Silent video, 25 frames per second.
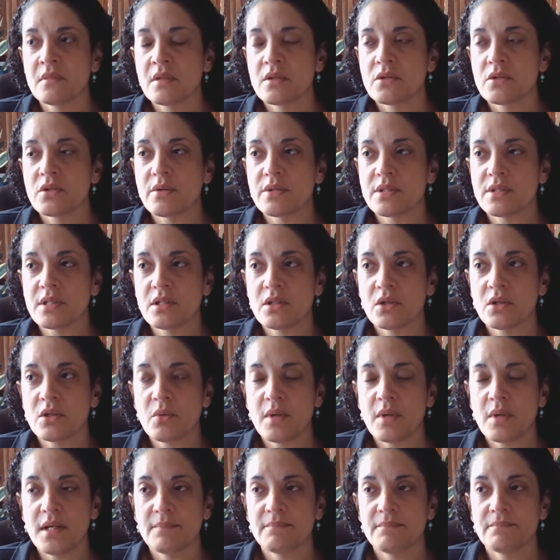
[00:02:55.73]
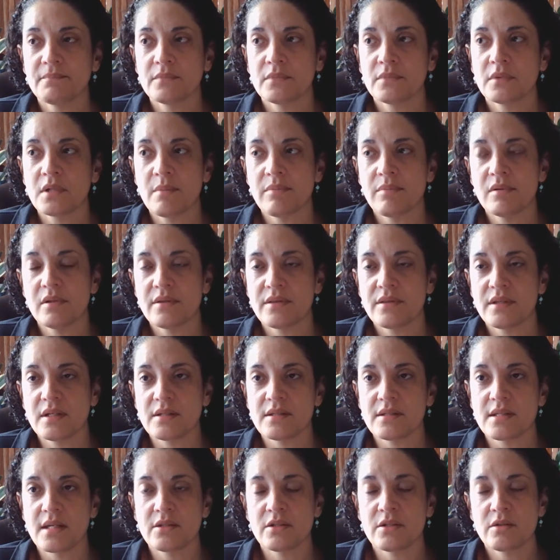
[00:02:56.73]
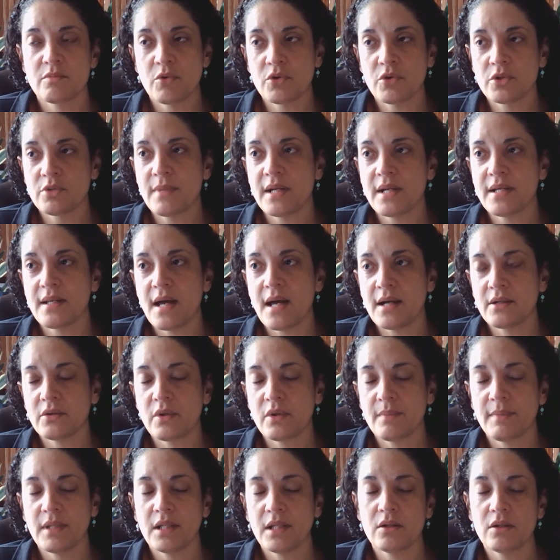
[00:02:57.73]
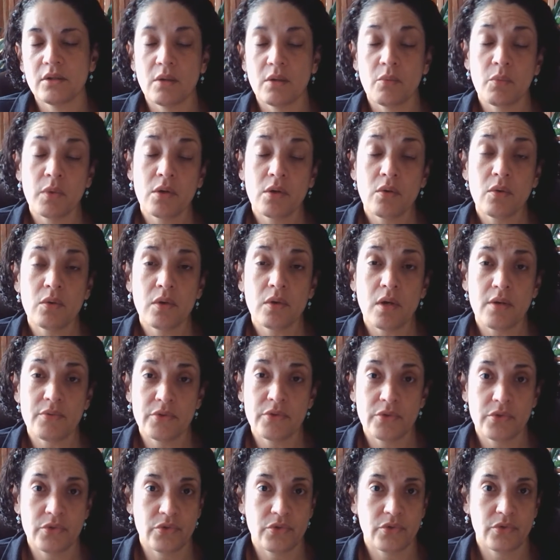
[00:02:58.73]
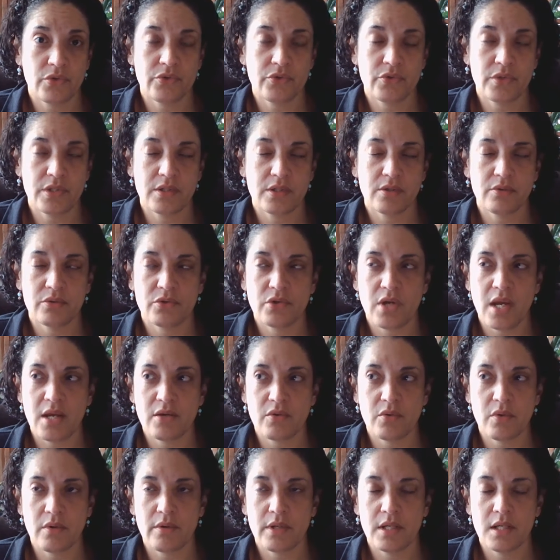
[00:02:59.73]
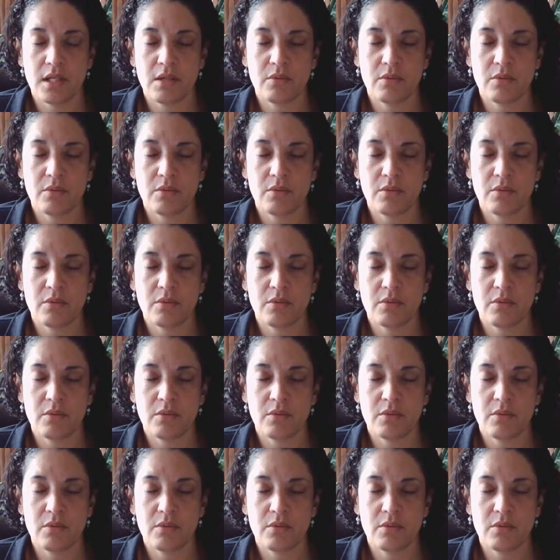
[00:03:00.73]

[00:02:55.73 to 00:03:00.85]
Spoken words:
So I was like, you know what? A couple of things. I spoke to my doctor. I'm like, look, can we hold off to the surgery till January?